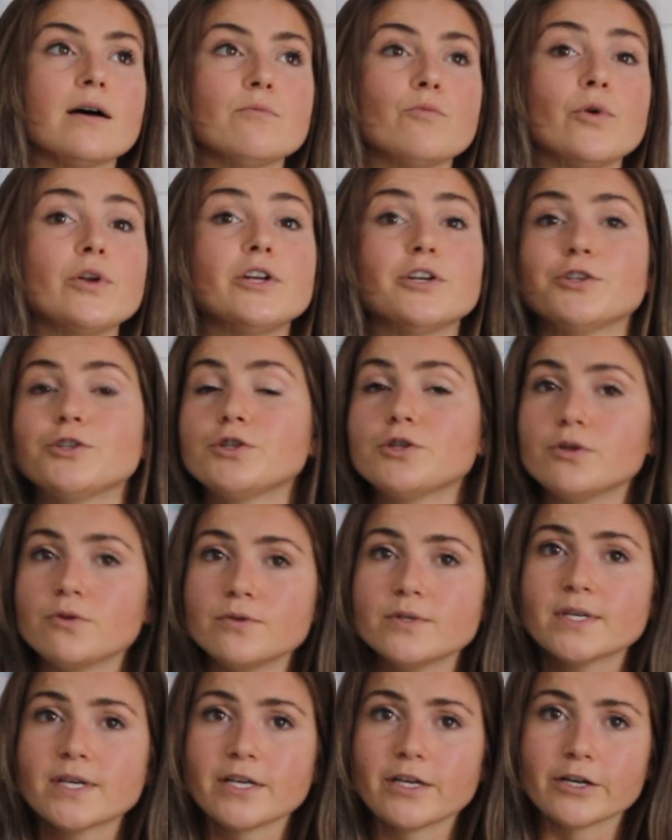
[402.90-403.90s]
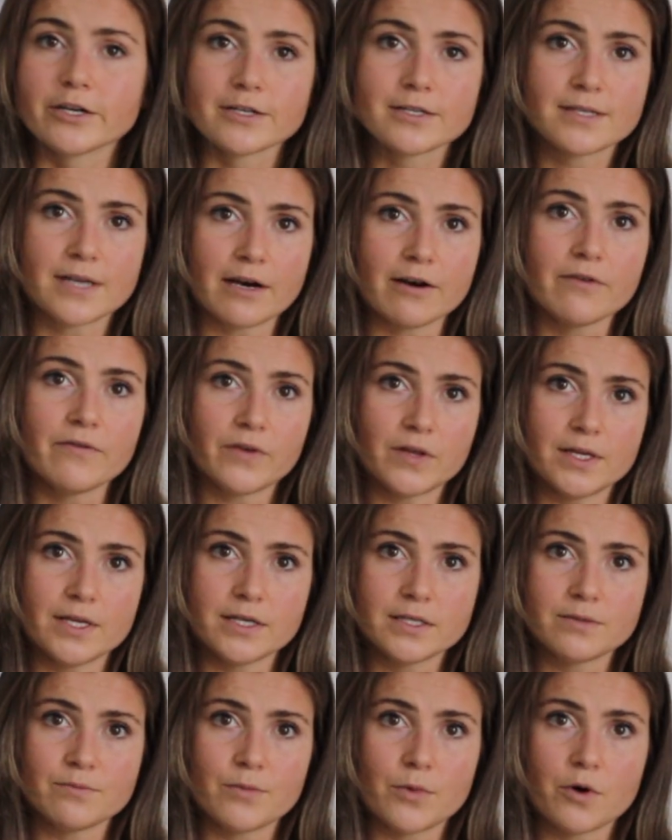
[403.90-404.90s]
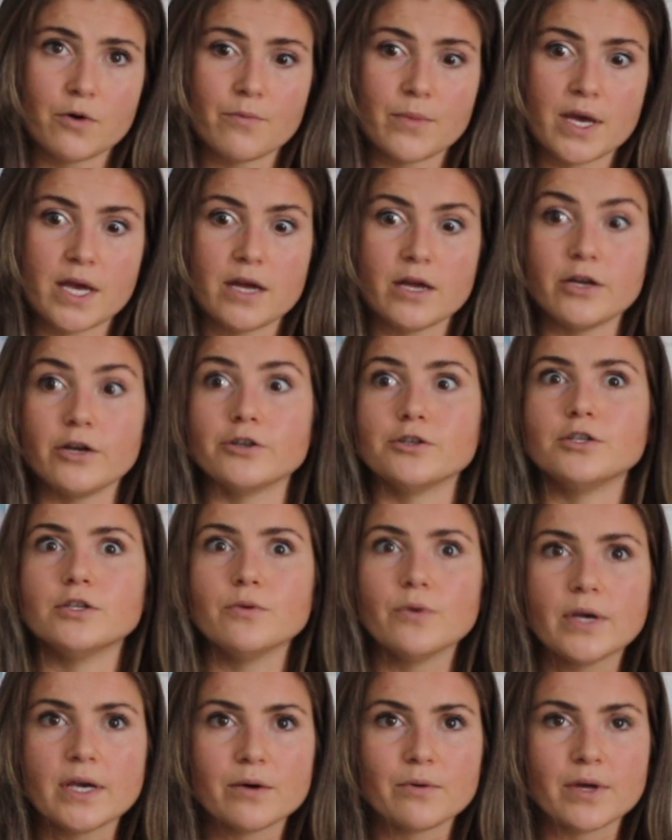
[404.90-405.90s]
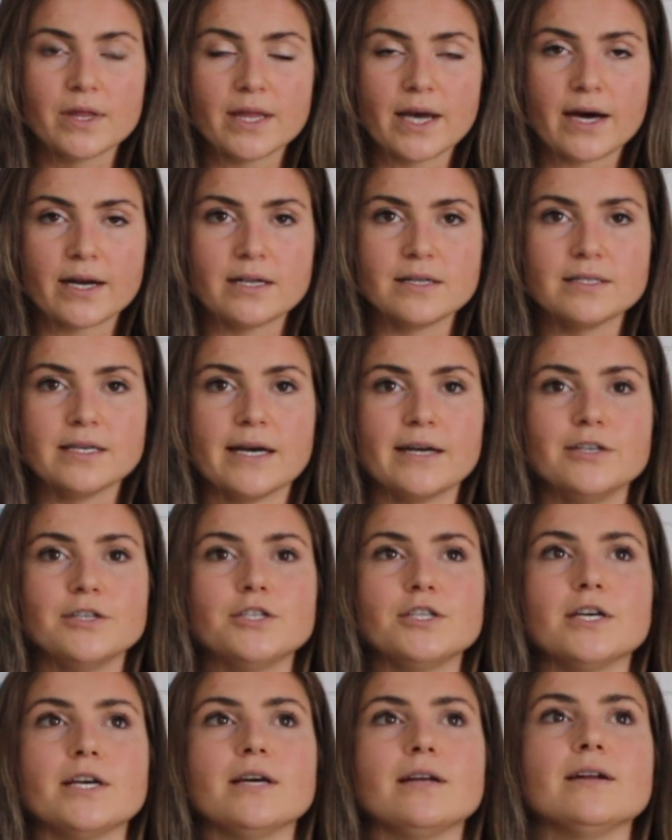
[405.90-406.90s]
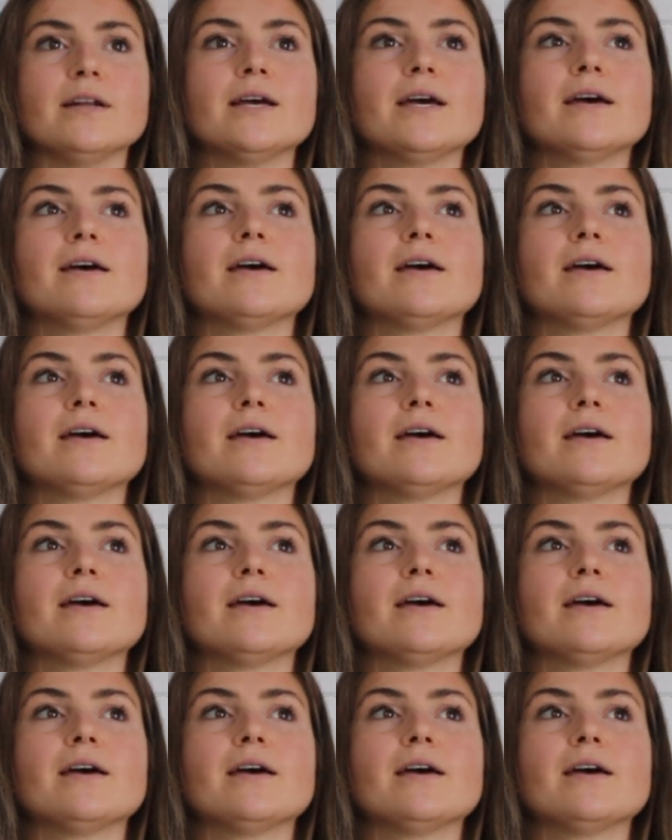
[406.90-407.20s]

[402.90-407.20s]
when you're choosing yourself in this moment, you're doing it with that intention.